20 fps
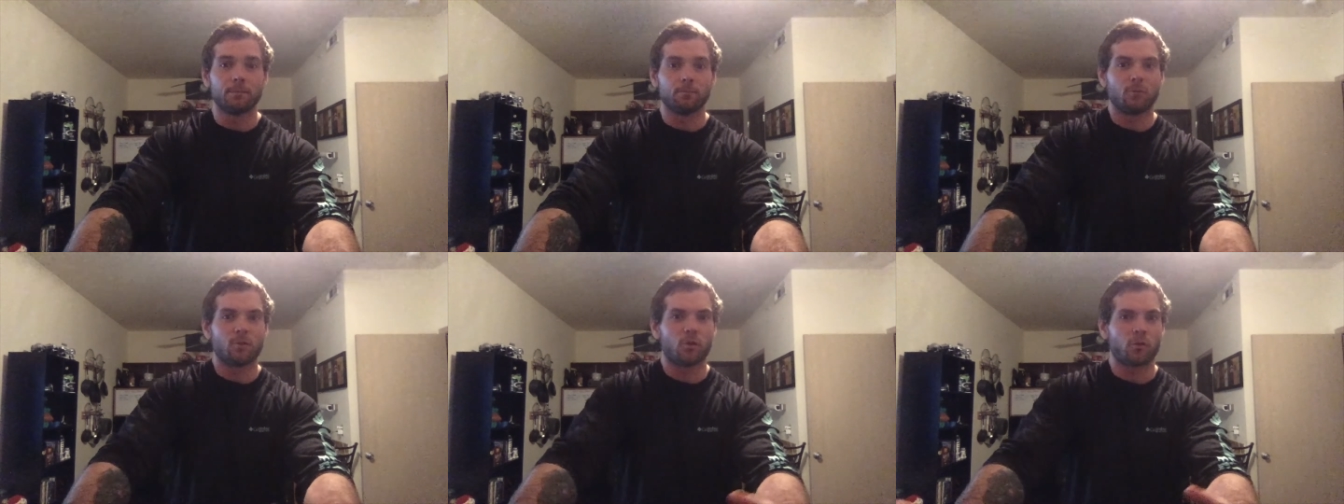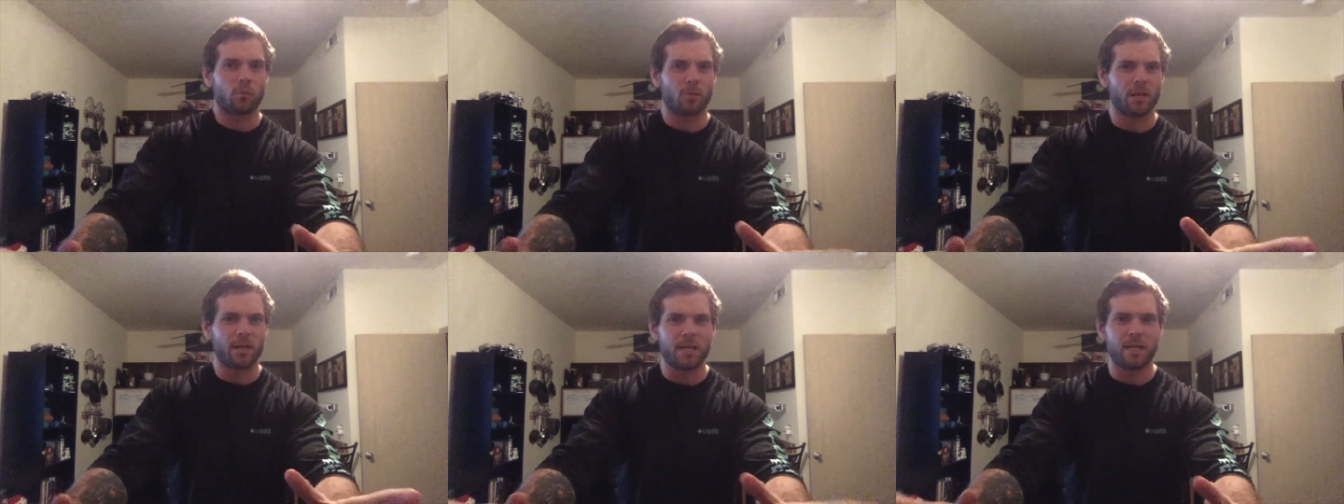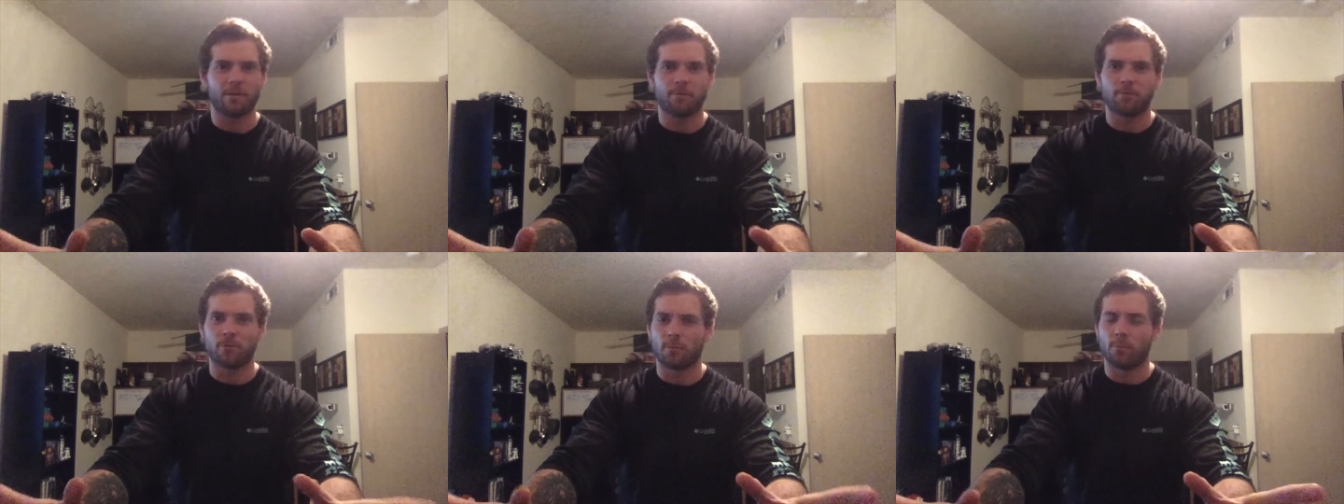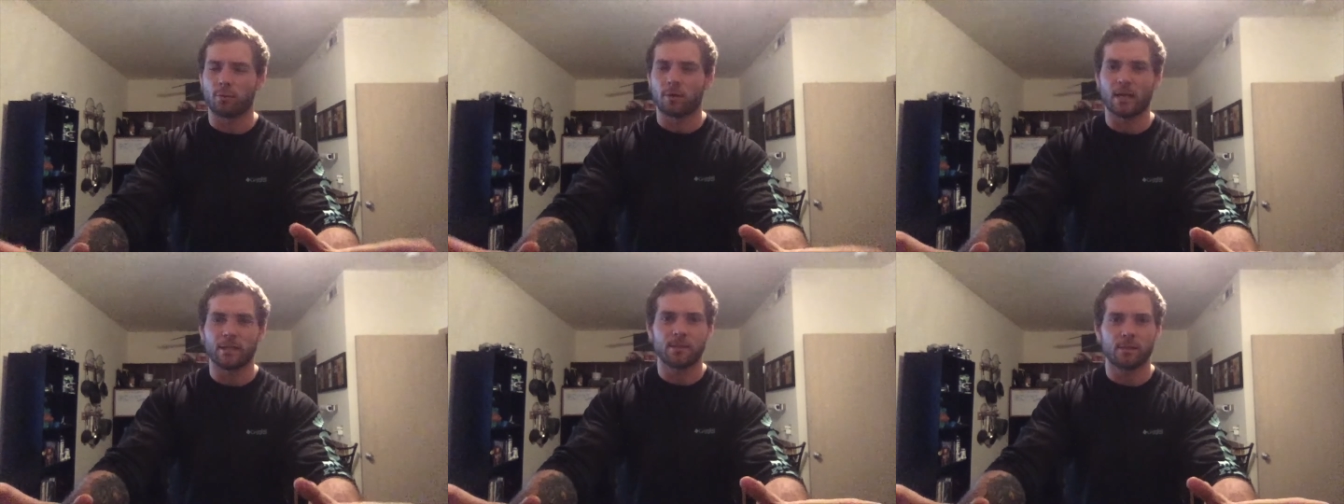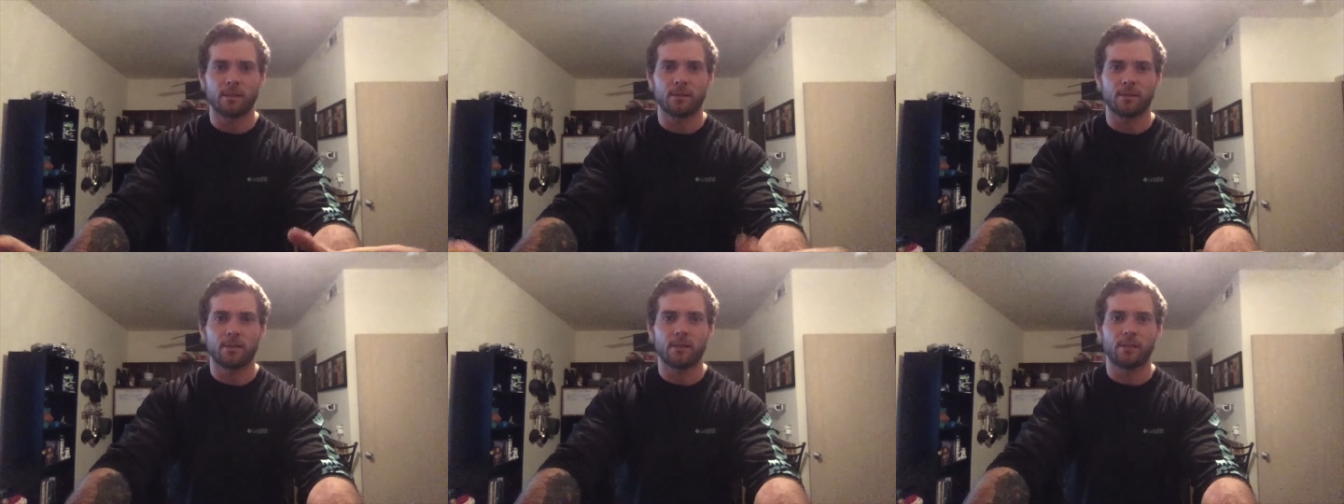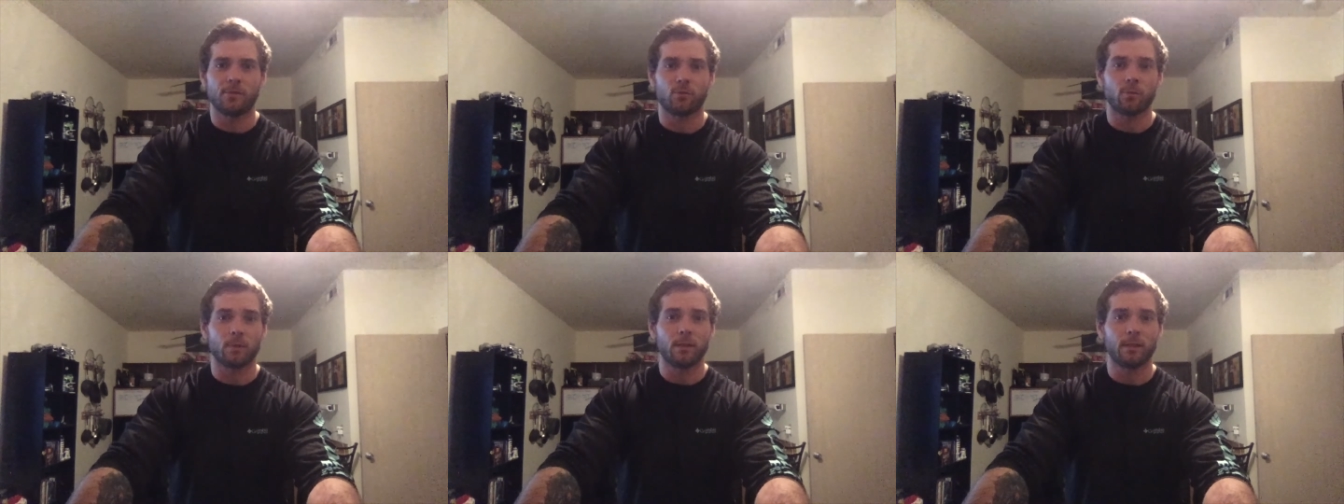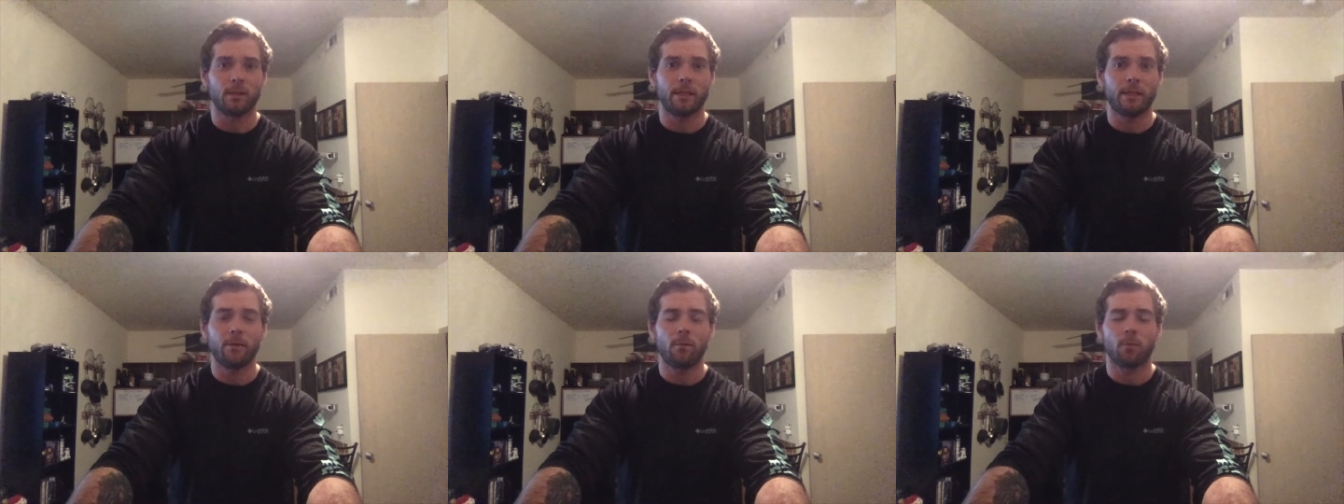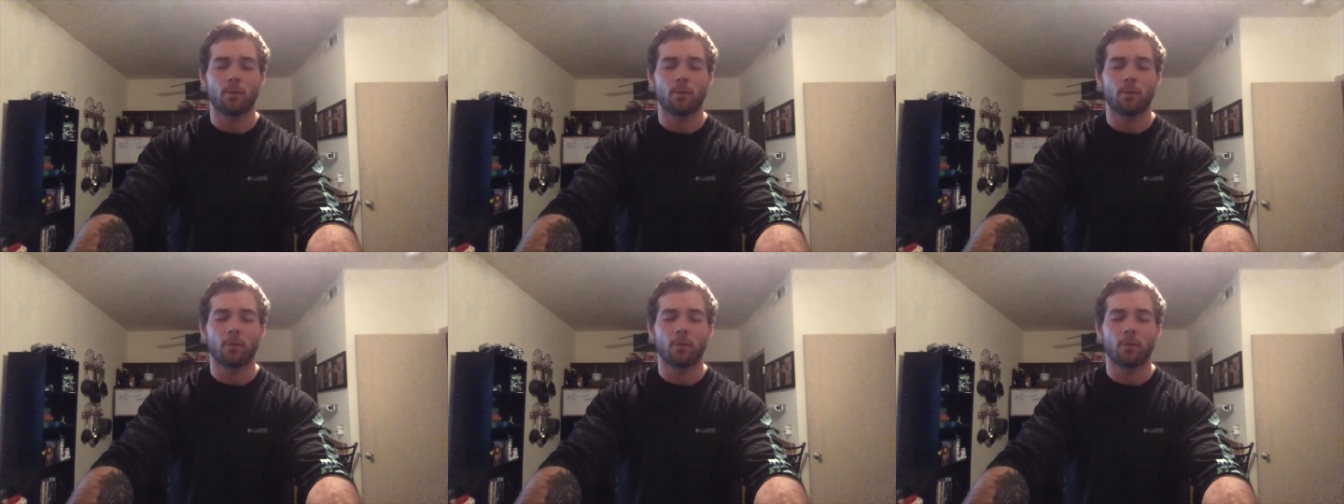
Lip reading: 3 different presidencies, really.